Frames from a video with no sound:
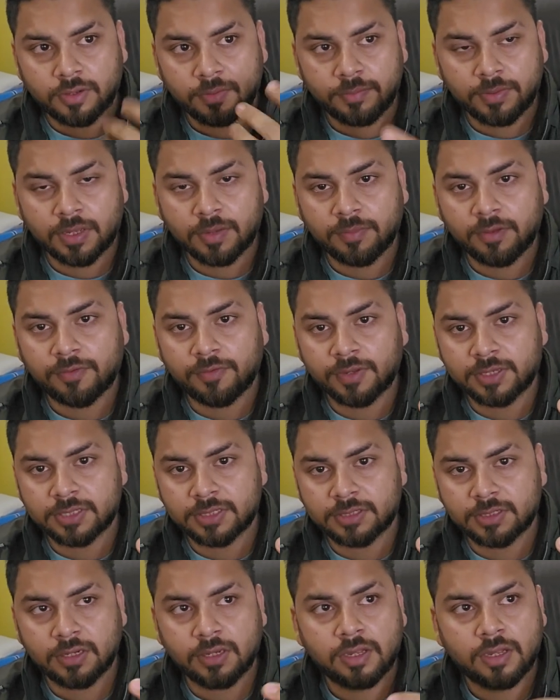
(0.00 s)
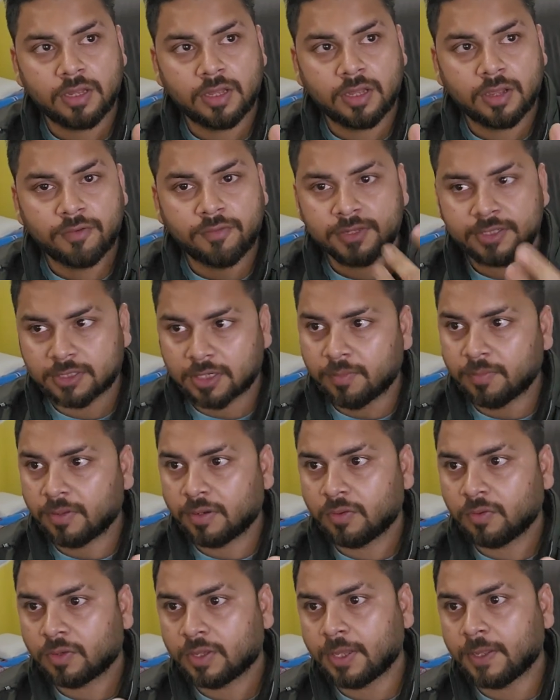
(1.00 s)
becoming first
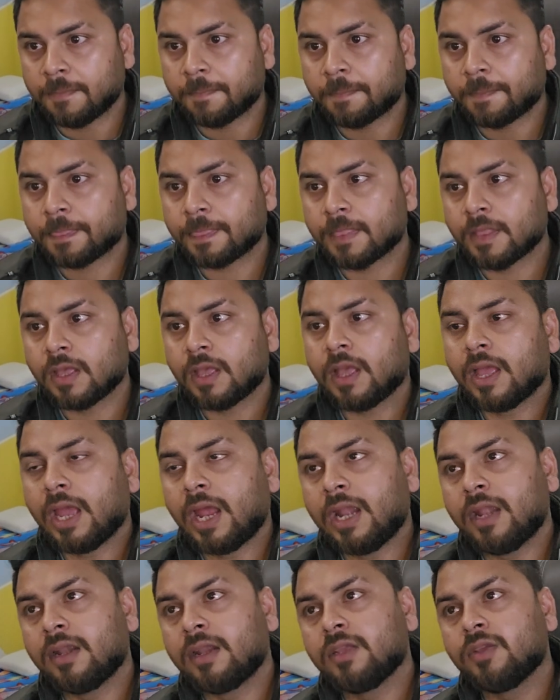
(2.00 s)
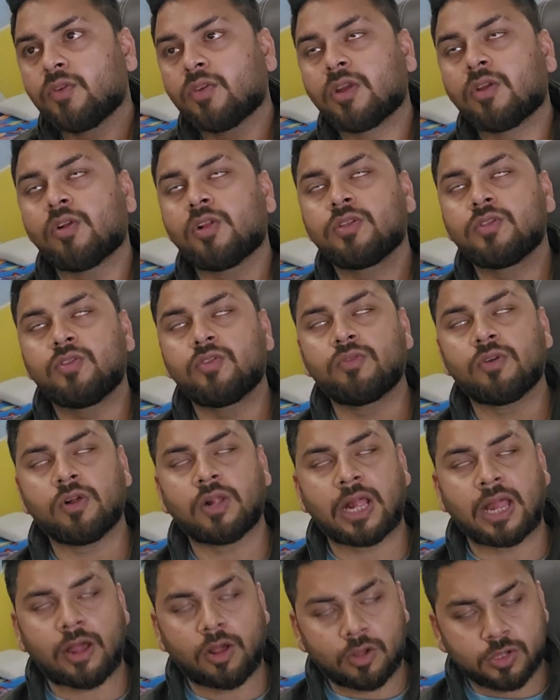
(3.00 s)
comer. Okay, and you
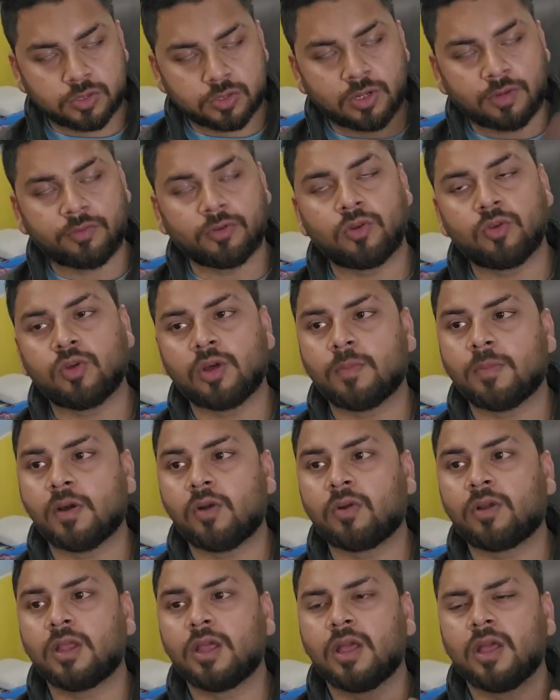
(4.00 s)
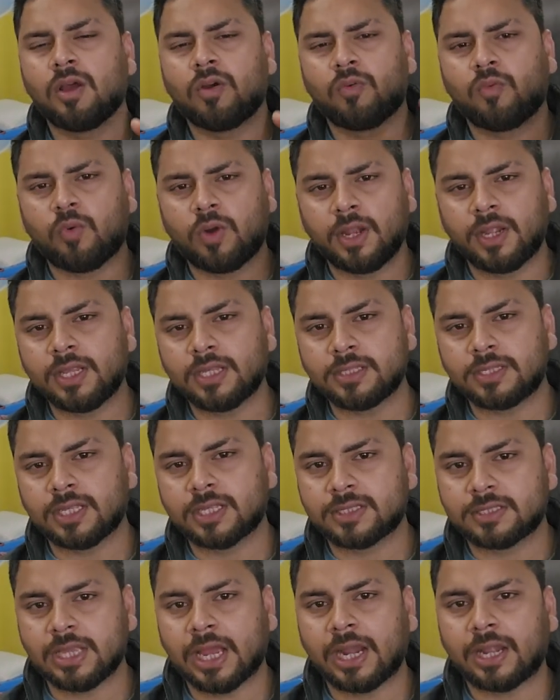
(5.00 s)
also have to know about what is
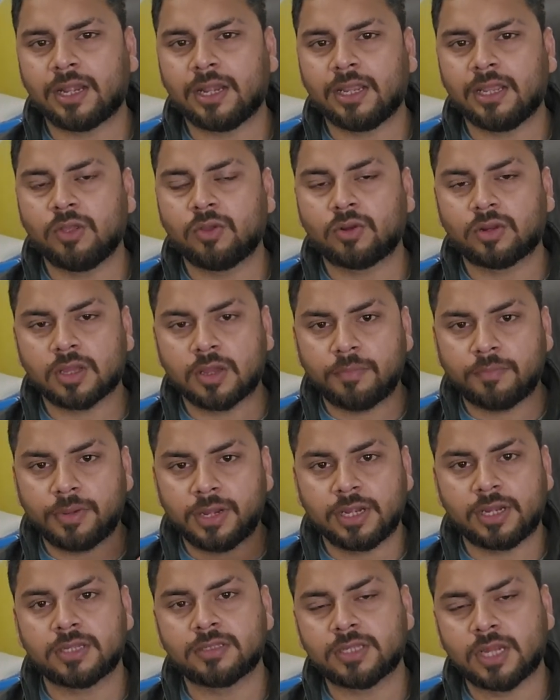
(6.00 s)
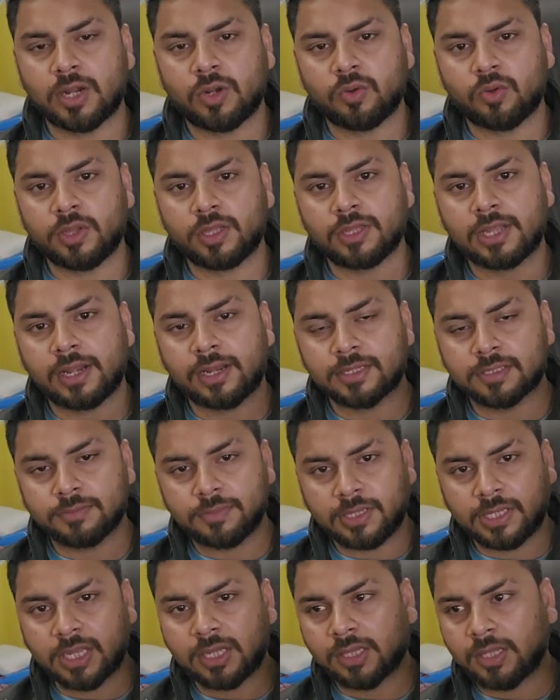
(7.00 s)
exactly your competitors are doing that is
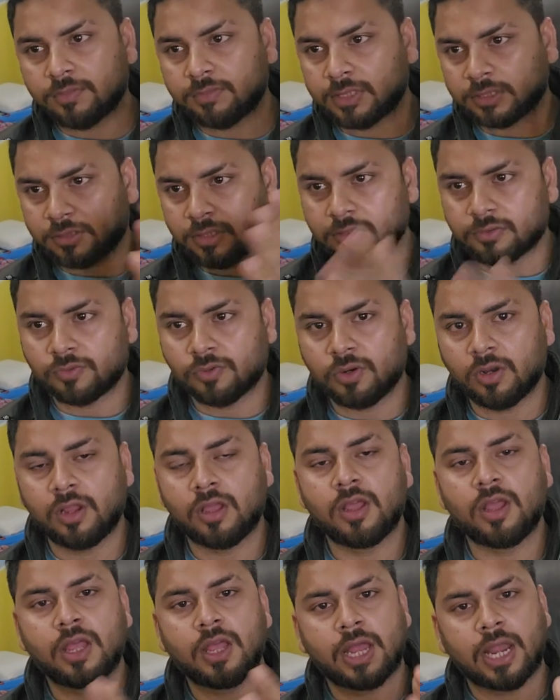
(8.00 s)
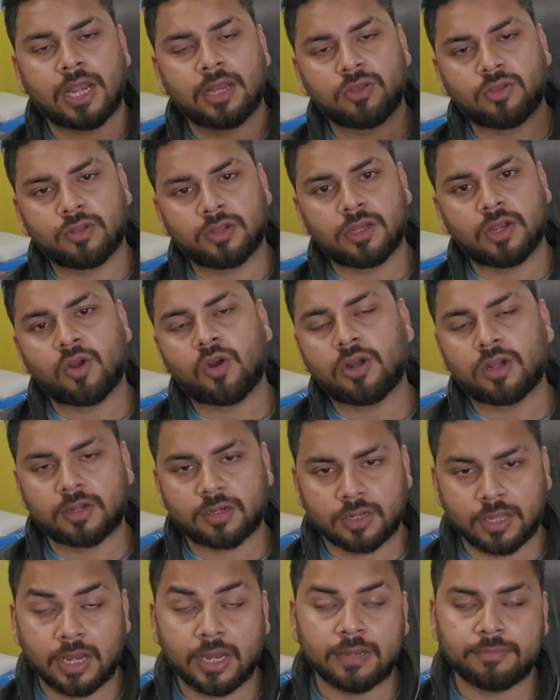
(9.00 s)
making them successful
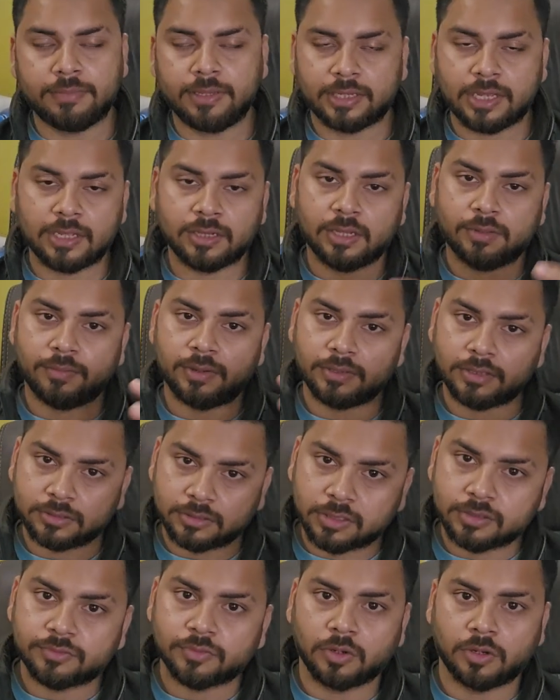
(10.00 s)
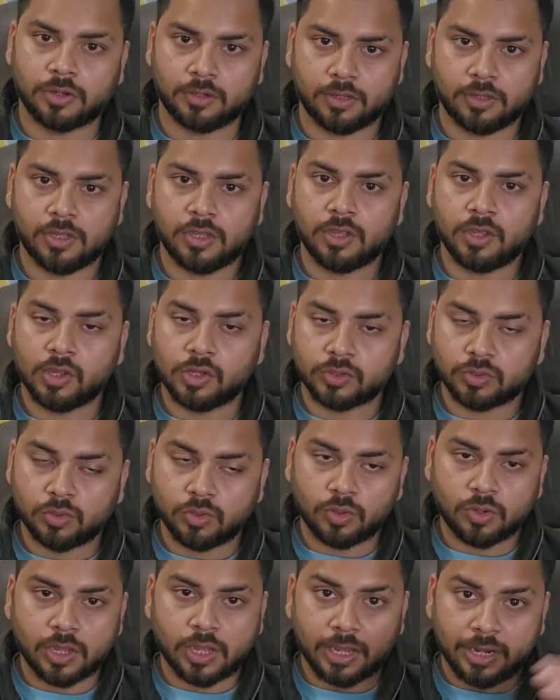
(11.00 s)
and making them unsuccessful.
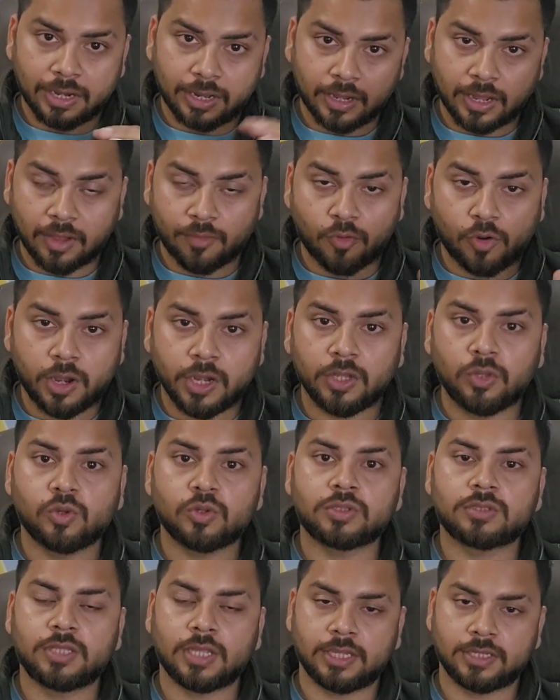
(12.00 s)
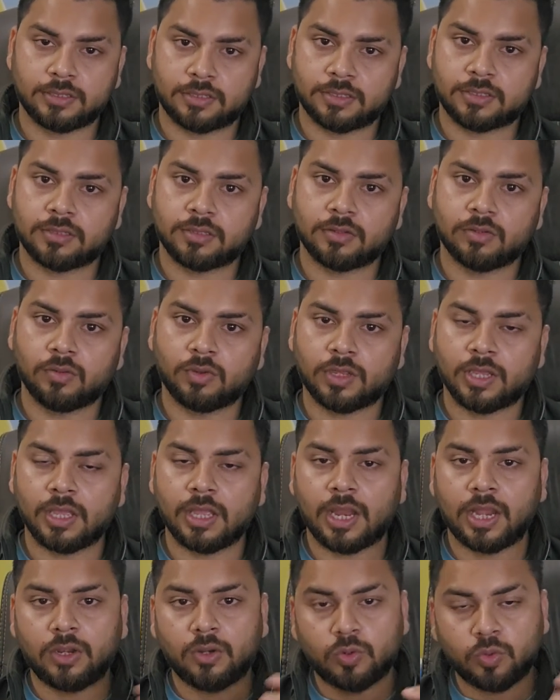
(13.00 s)
So avoid those things.
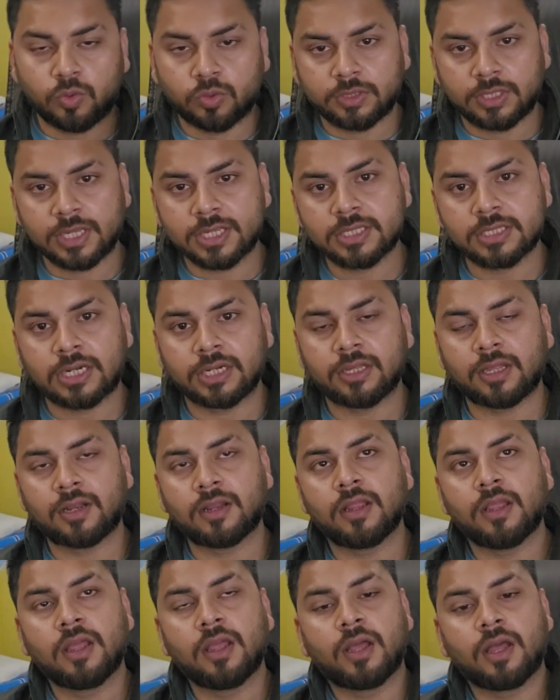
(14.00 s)
Okay, and do things that are